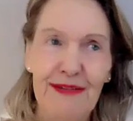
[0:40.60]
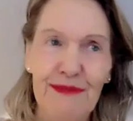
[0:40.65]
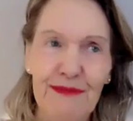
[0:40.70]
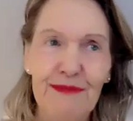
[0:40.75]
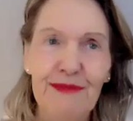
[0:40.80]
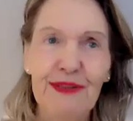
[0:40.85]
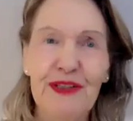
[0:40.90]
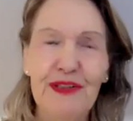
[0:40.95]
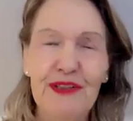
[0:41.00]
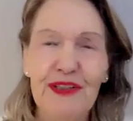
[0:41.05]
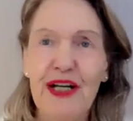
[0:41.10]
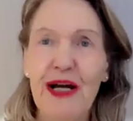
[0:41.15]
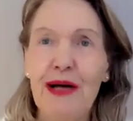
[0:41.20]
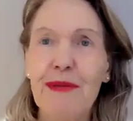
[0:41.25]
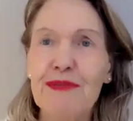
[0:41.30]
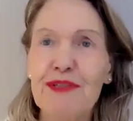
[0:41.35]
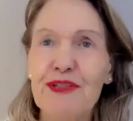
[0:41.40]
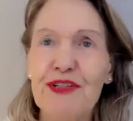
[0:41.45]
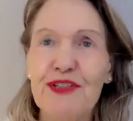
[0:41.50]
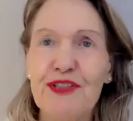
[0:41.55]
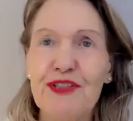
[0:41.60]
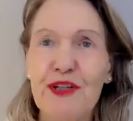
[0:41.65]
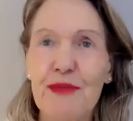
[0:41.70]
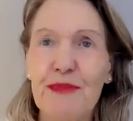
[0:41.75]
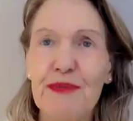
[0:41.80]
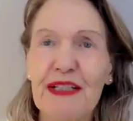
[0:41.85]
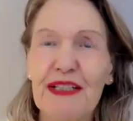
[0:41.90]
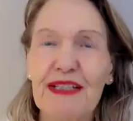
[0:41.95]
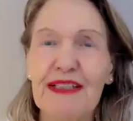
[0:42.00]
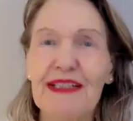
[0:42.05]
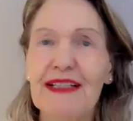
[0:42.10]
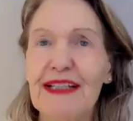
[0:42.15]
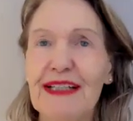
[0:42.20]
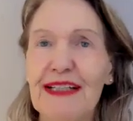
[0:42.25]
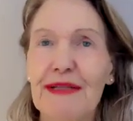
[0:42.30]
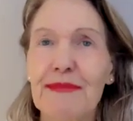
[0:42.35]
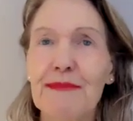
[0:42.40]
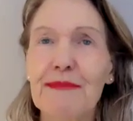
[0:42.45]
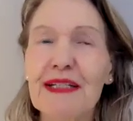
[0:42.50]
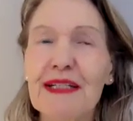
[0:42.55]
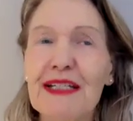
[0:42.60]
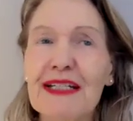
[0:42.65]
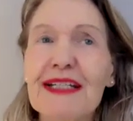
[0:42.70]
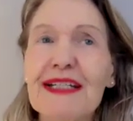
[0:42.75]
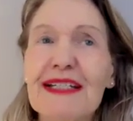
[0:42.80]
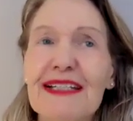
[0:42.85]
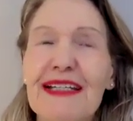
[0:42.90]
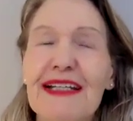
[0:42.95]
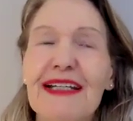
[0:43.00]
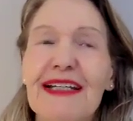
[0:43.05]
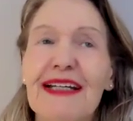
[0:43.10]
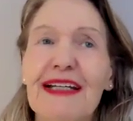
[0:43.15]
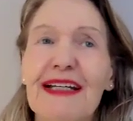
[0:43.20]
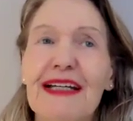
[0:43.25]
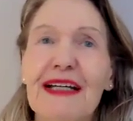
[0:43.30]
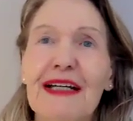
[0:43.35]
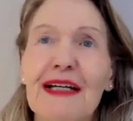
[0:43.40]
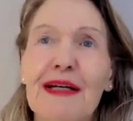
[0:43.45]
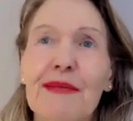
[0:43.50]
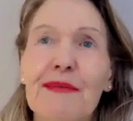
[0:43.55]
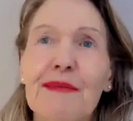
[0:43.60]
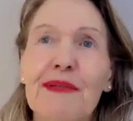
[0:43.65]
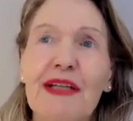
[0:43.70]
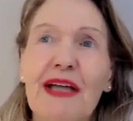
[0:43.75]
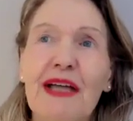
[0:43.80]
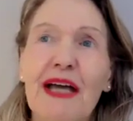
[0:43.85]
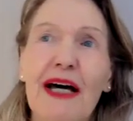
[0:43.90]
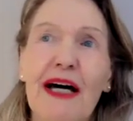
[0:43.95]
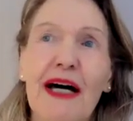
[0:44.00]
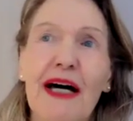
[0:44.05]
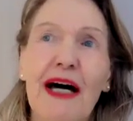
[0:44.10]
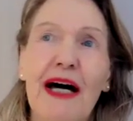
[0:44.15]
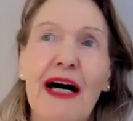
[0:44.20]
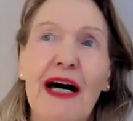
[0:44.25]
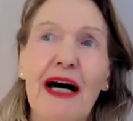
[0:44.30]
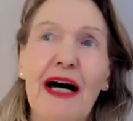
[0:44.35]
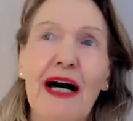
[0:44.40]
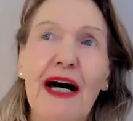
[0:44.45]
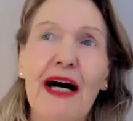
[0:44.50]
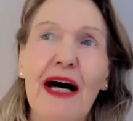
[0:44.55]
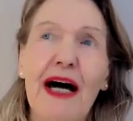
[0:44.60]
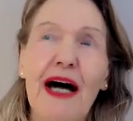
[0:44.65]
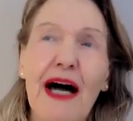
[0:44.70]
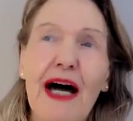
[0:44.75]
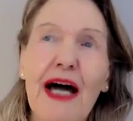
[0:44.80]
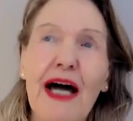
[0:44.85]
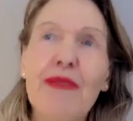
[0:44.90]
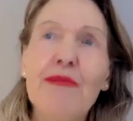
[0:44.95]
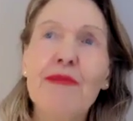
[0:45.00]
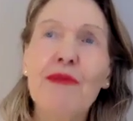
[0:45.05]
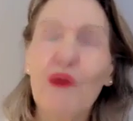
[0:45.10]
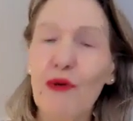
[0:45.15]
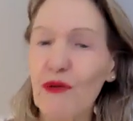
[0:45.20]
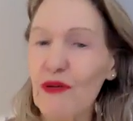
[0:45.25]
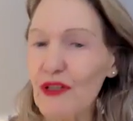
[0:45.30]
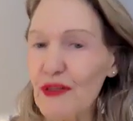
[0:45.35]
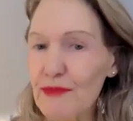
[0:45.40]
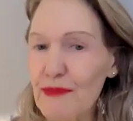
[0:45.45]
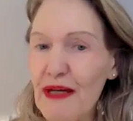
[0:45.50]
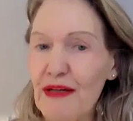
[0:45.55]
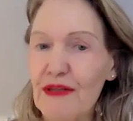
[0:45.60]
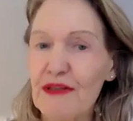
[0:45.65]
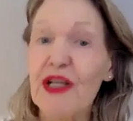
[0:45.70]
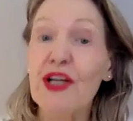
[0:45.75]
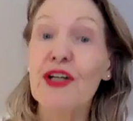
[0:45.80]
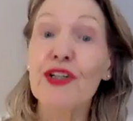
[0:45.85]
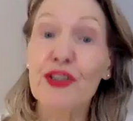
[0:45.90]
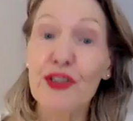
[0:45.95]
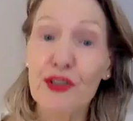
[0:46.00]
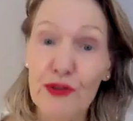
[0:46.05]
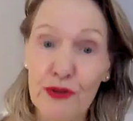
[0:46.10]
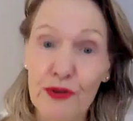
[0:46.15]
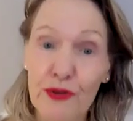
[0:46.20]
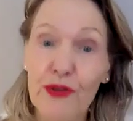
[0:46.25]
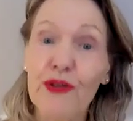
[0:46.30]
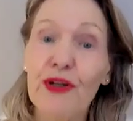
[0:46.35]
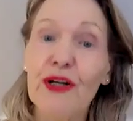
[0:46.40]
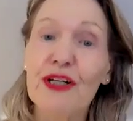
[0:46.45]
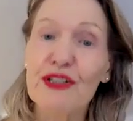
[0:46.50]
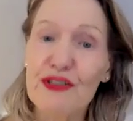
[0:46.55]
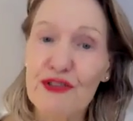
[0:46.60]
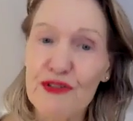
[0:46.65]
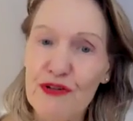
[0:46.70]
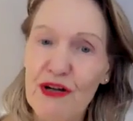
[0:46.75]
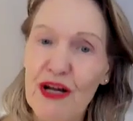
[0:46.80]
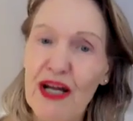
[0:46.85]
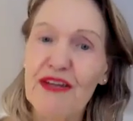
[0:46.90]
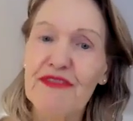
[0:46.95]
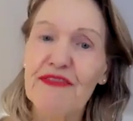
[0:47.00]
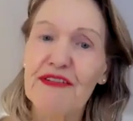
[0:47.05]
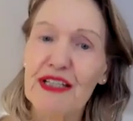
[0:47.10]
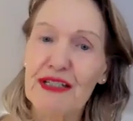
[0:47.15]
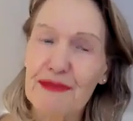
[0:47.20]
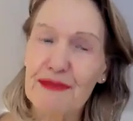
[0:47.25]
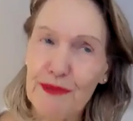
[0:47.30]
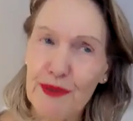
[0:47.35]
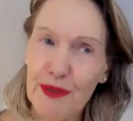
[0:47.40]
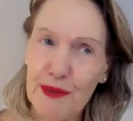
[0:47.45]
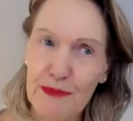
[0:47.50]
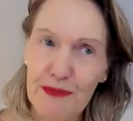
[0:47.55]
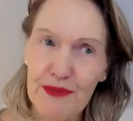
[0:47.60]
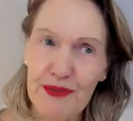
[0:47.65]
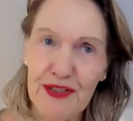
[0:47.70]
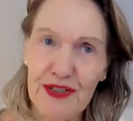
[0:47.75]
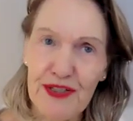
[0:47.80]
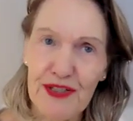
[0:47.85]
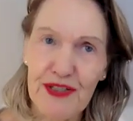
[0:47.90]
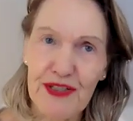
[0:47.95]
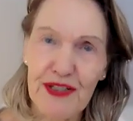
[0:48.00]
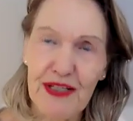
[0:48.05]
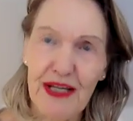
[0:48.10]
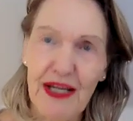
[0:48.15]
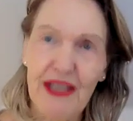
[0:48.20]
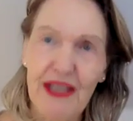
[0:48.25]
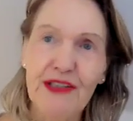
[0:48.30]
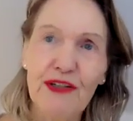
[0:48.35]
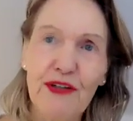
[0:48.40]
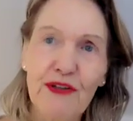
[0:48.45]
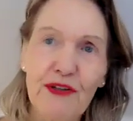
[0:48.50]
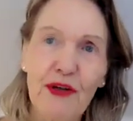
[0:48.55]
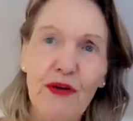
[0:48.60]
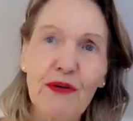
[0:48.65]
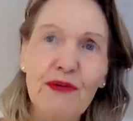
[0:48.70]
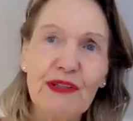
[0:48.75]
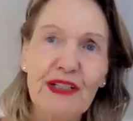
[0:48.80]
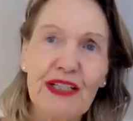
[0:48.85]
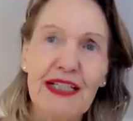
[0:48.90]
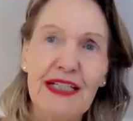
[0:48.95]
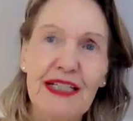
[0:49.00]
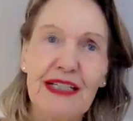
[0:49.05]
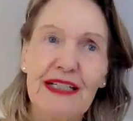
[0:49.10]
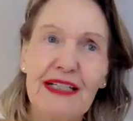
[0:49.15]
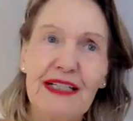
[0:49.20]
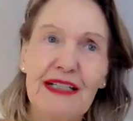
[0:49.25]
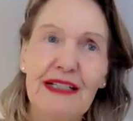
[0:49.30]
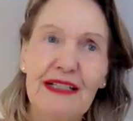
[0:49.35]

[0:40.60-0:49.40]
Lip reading: we're going to come to the topic in a minute. But I'm all about your driving purpose, and not only